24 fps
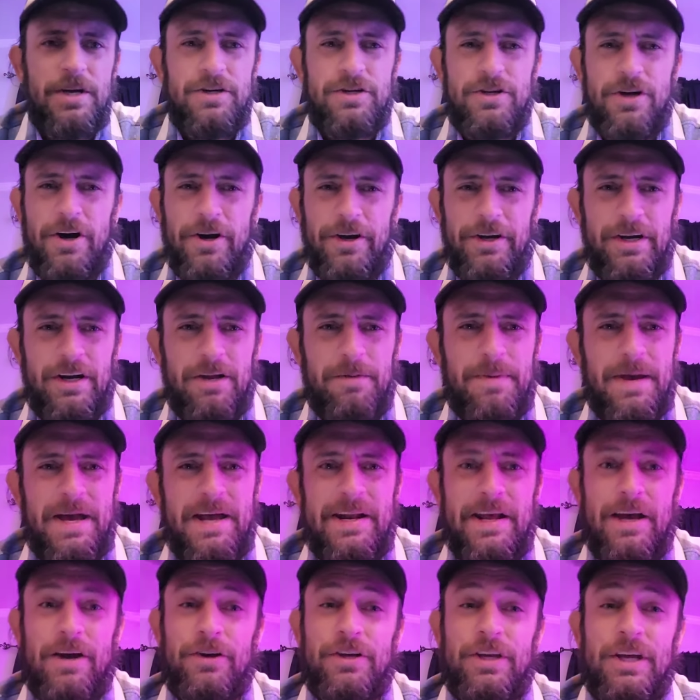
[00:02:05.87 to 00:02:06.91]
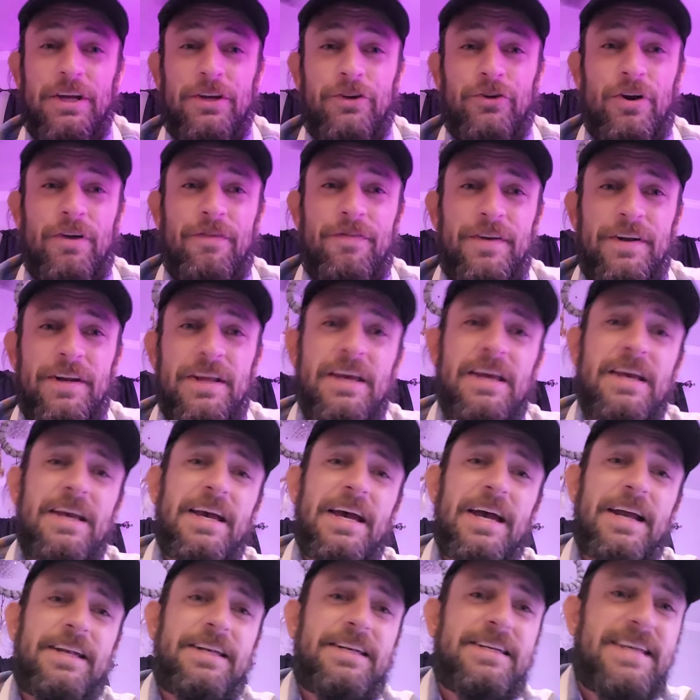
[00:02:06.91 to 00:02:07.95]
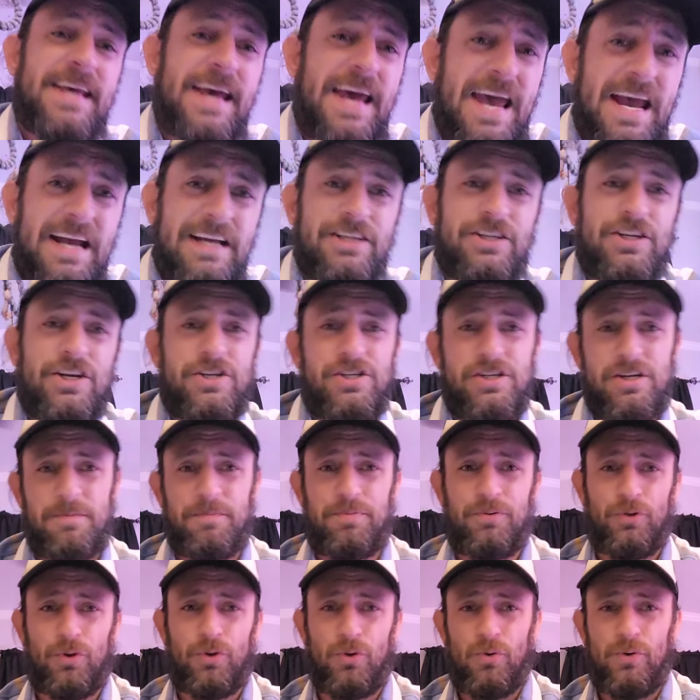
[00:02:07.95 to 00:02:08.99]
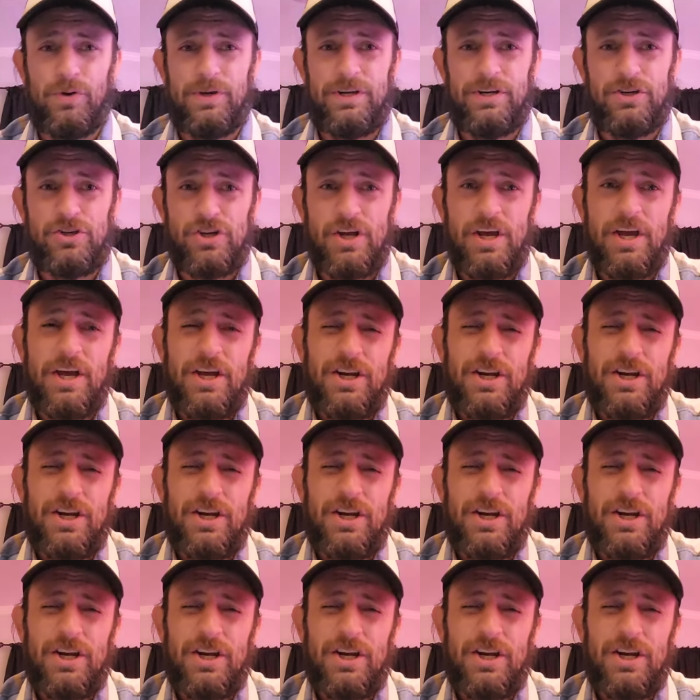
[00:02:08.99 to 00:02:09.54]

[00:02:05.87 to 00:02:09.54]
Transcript: talking about how King Griffin attacks his employees.